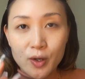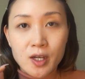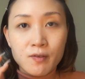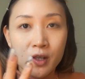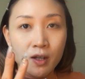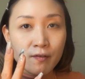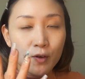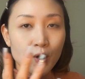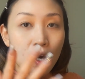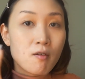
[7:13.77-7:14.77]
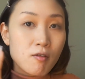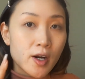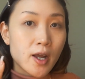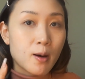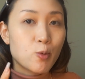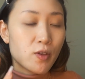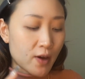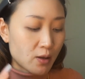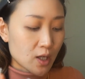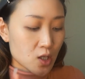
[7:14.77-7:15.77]
even if you cover it up with
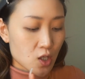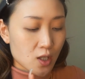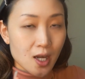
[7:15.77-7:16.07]
foundation.